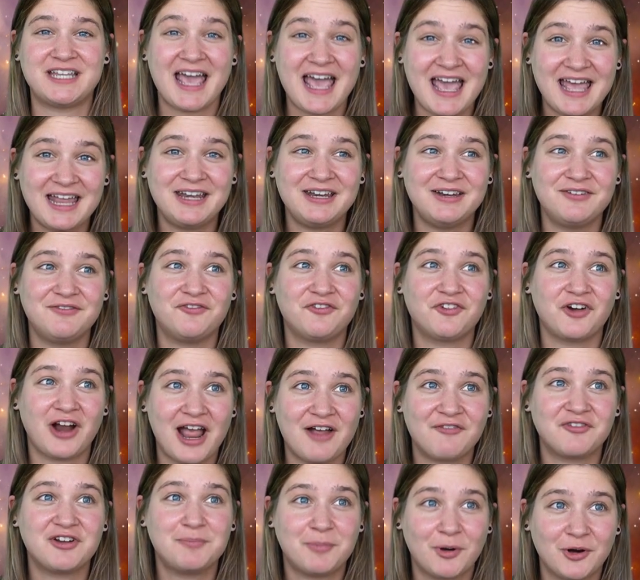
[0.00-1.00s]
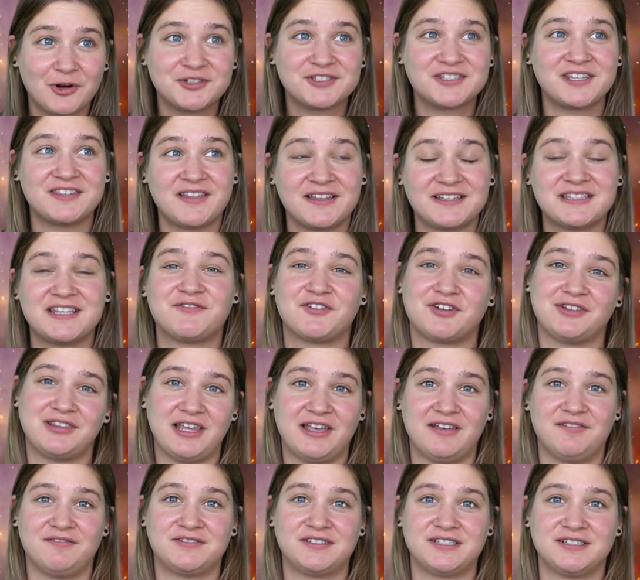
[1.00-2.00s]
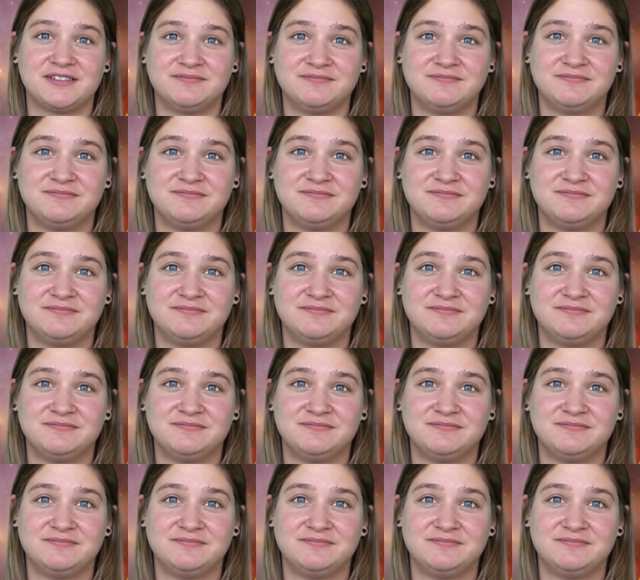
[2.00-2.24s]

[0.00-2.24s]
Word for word: 10 for every person that's ever lived.